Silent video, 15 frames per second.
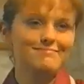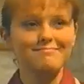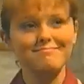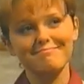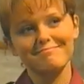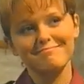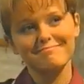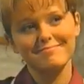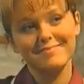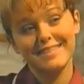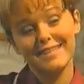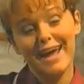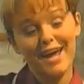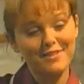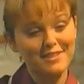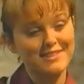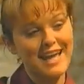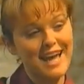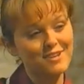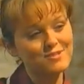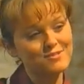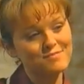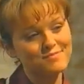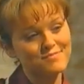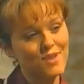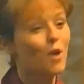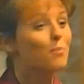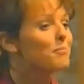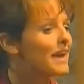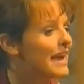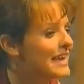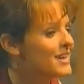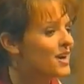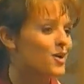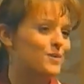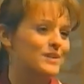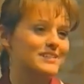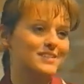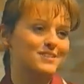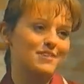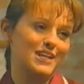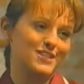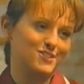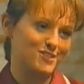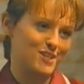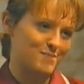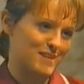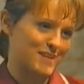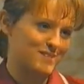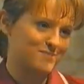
Mm, night on the town? On me. Oh, and uh, Rachel's coming.